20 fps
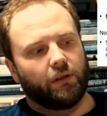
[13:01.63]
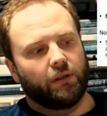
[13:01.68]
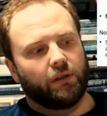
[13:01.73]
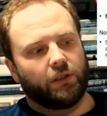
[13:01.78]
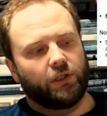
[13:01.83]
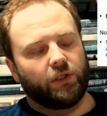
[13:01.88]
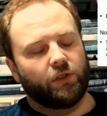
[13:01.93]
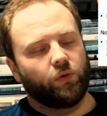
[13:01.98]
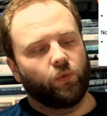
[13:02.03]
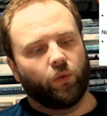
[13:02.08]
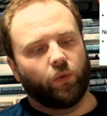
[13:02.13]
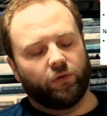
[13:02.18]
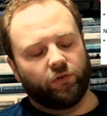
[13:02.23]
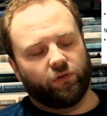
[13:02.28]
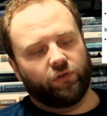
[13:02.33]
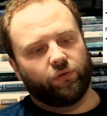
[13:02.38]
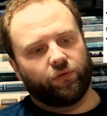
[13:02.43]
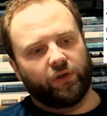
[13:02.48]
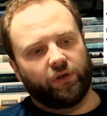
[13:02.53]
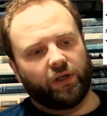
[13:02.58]
you'd want
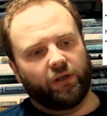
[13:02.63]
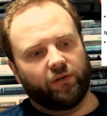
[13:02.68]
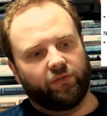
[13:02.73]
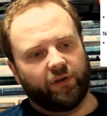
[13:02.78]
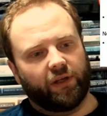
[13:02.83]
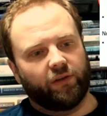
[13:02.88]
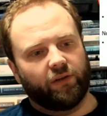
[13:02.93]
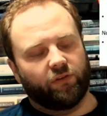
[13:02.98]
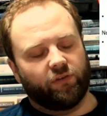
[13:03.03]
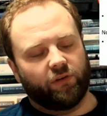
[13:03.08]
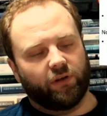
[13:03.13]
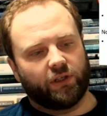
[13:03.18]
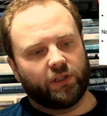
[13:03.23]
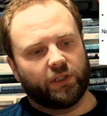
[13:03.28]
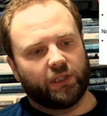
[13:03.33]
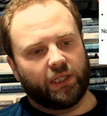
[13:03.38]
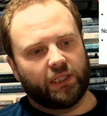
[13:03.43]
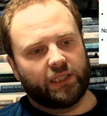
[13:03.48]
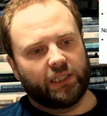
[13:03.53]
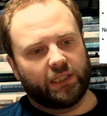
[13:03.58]
to reinvent sections
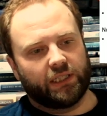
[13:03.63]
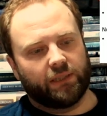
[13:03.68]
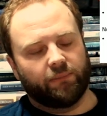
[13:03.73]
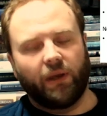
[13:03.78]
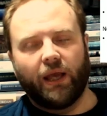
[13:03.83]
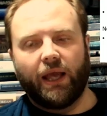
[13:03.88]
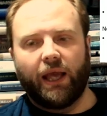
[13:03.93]
of that system.